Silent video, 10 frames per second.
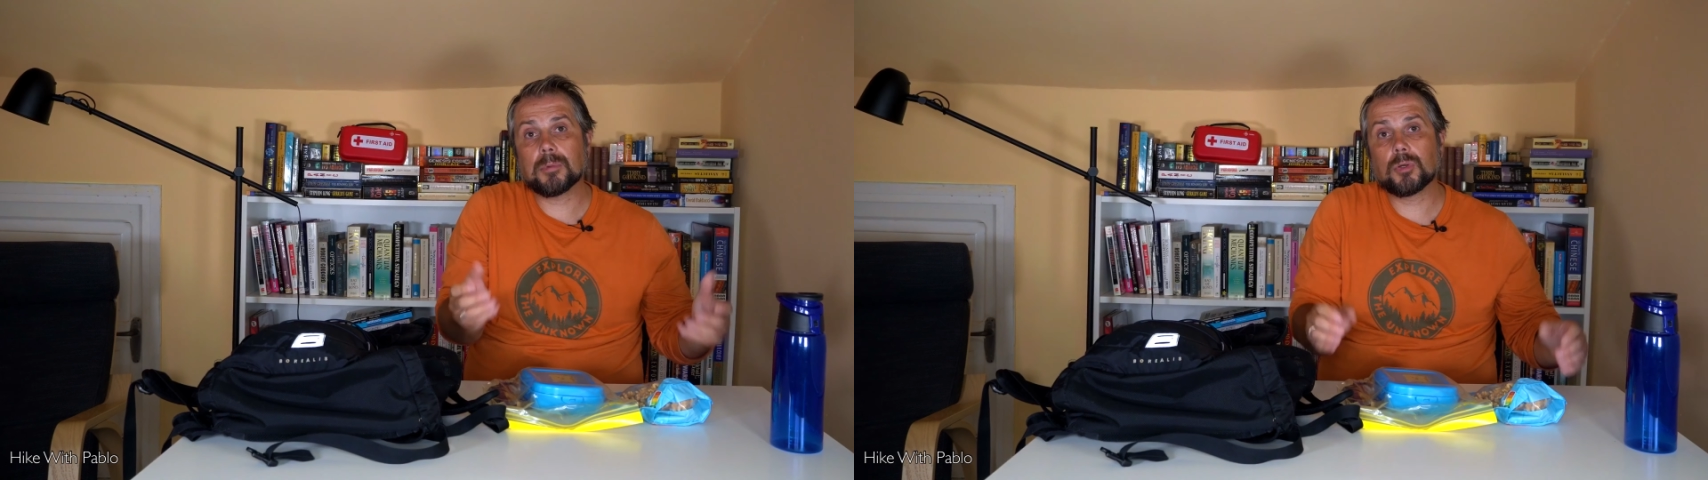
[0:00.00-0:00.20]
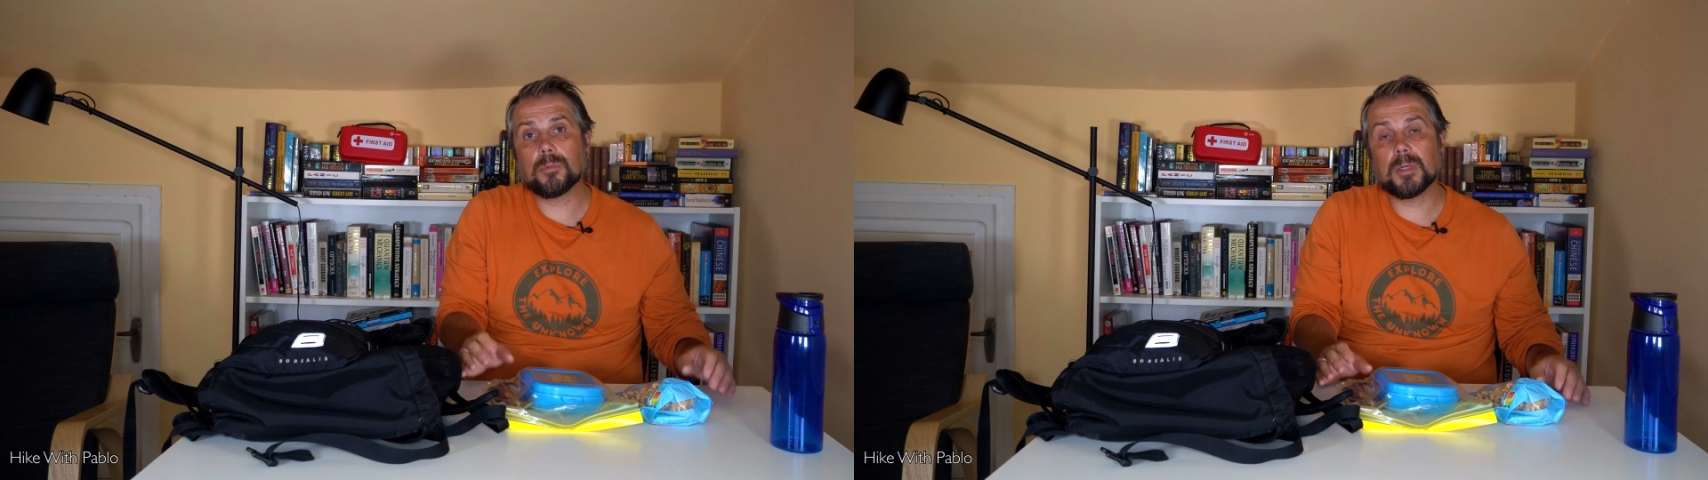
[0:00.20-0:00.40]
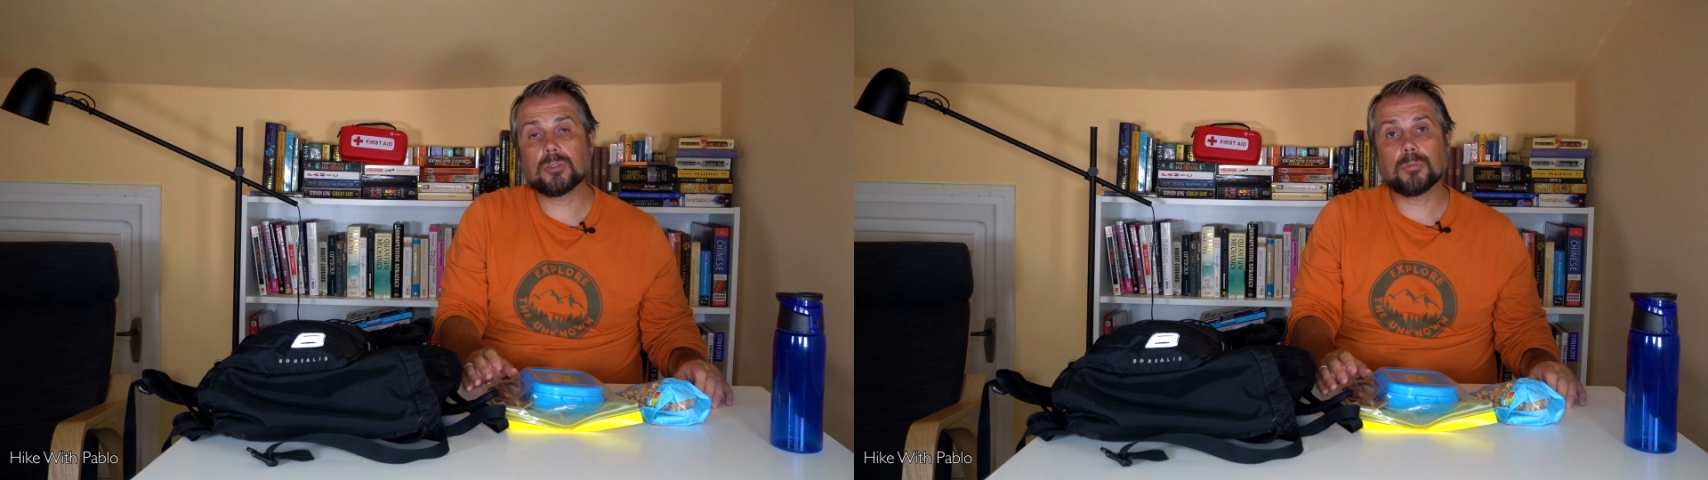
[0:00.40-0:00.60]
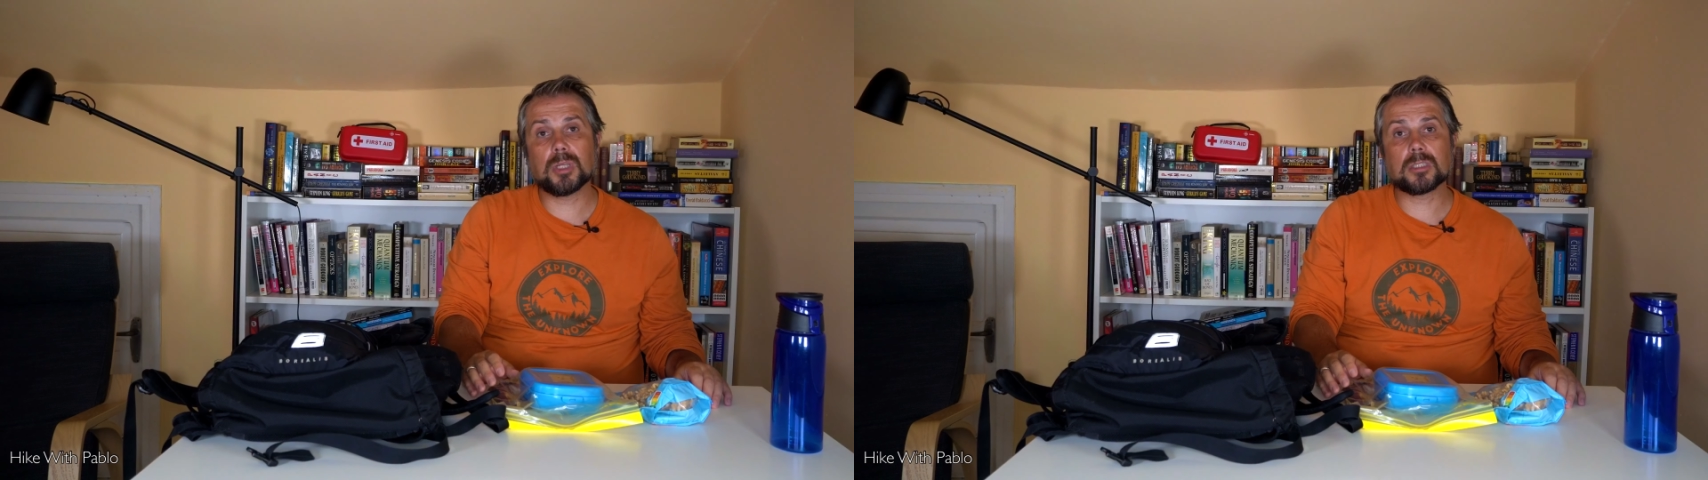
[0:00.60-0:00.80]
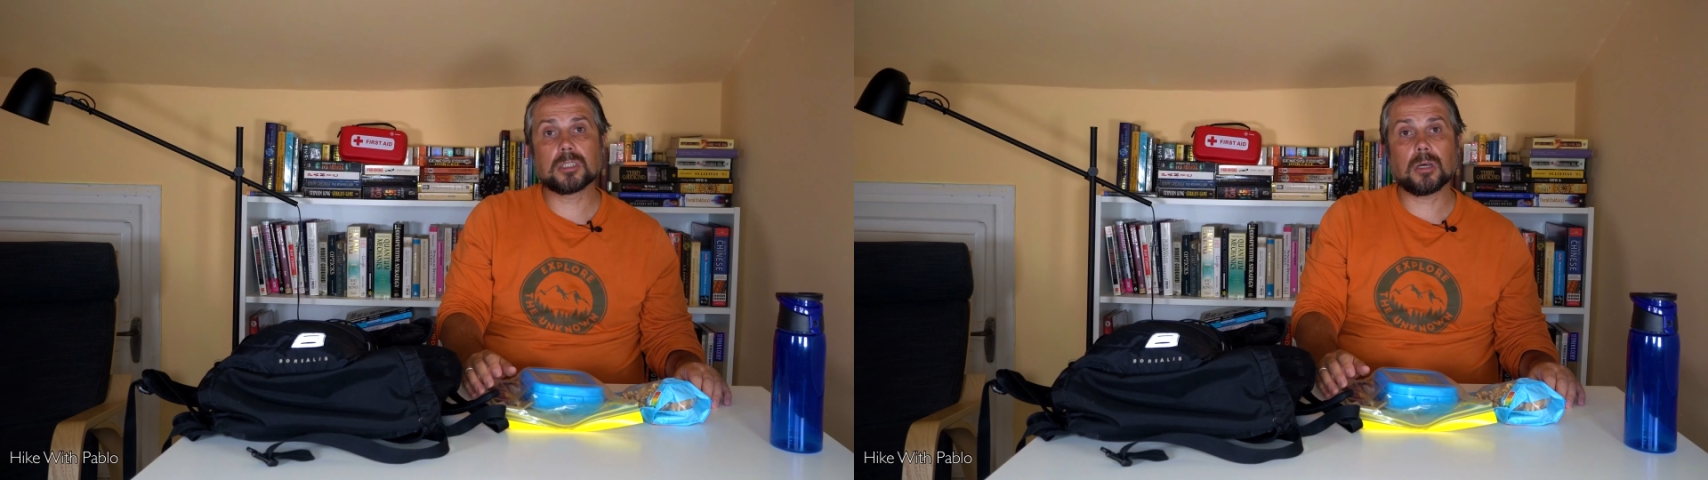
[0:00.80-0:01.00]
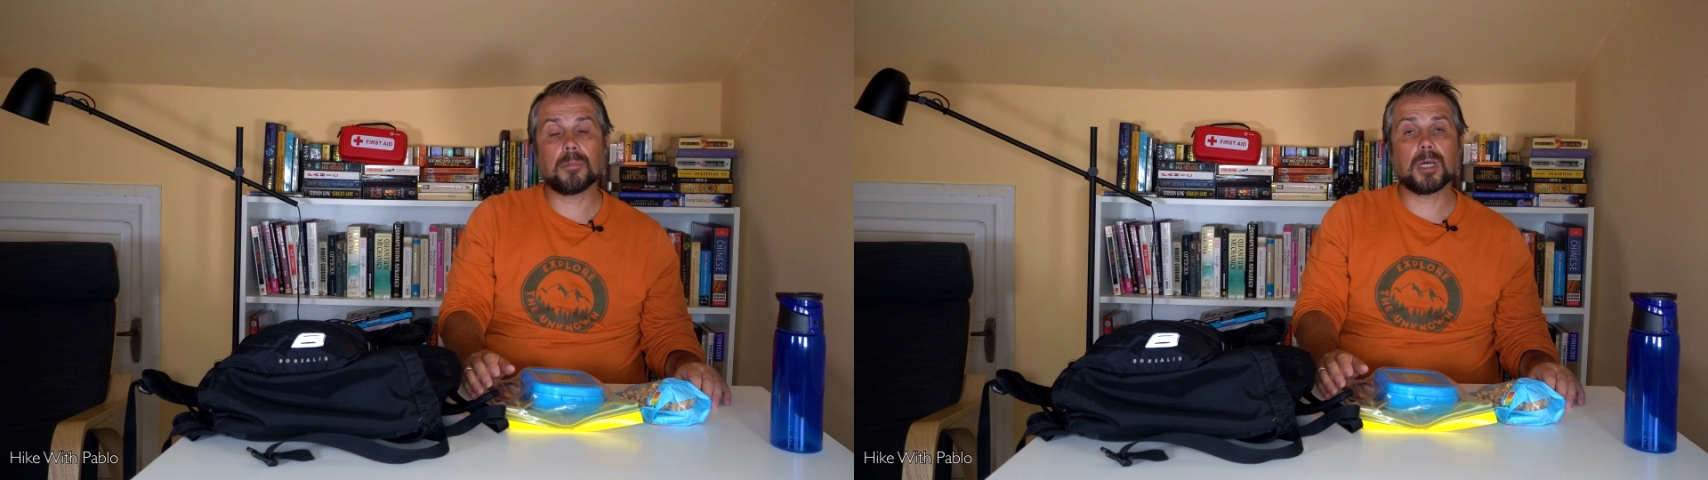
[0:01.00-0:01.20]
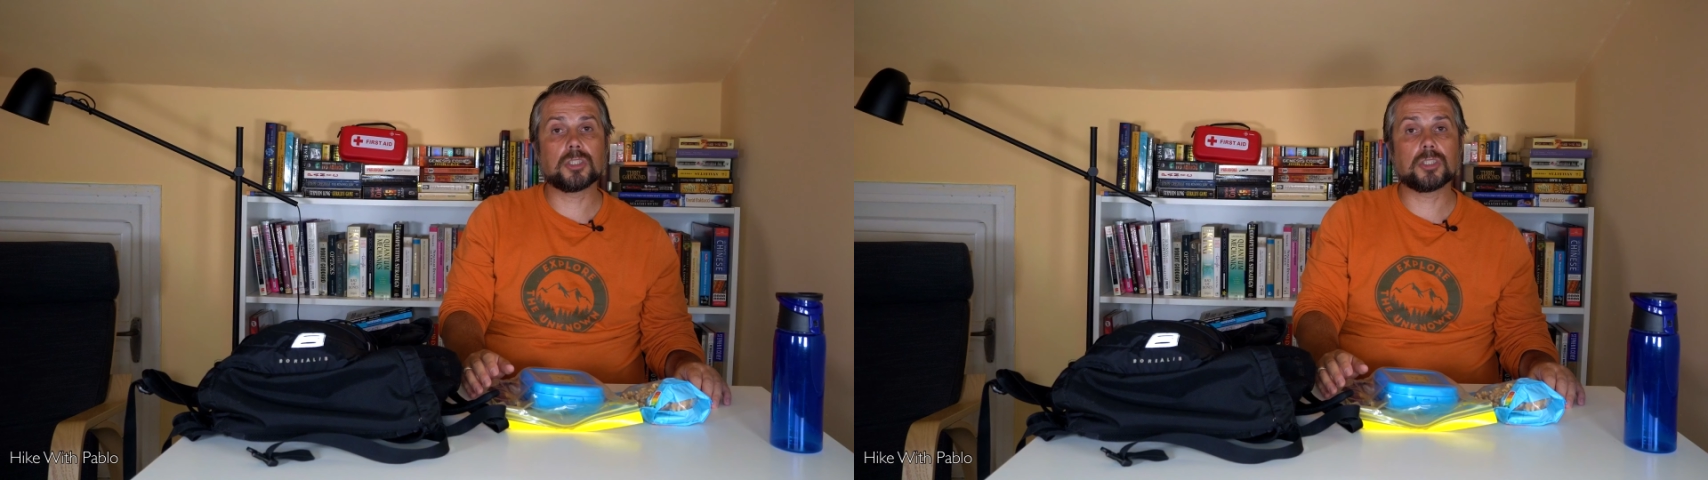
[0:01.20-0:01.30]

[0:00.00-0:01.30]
could be to bring some